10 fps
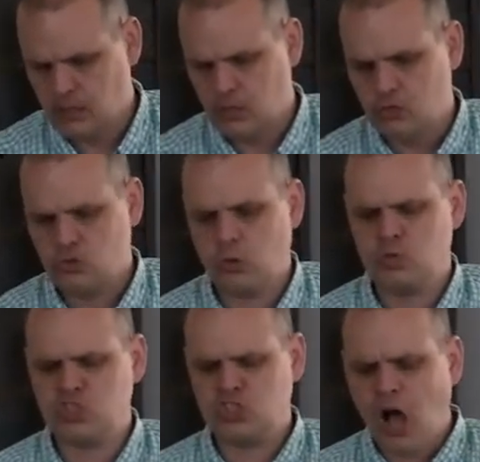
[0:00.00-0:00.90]
So
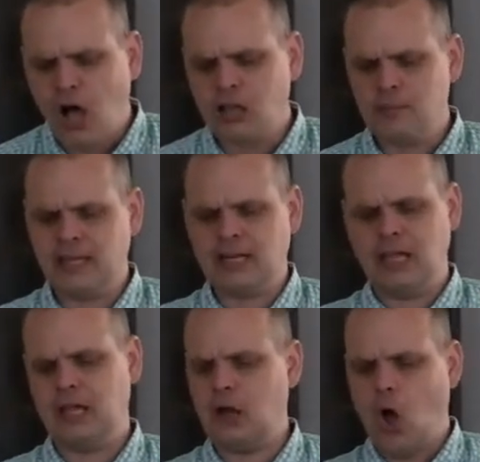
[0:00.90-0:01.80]
Solomon
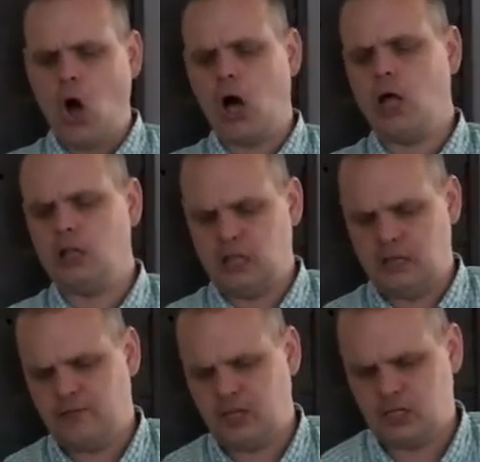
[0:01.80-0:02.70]
in all
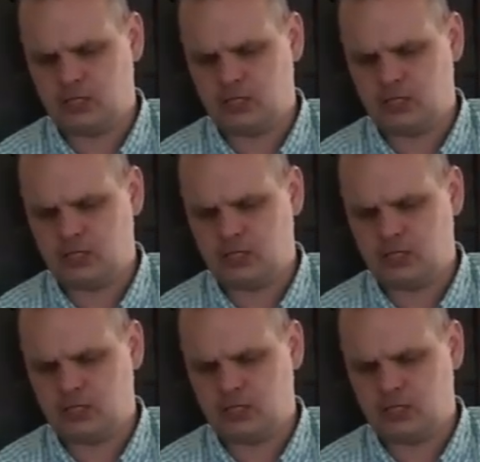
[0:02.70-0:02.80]
of his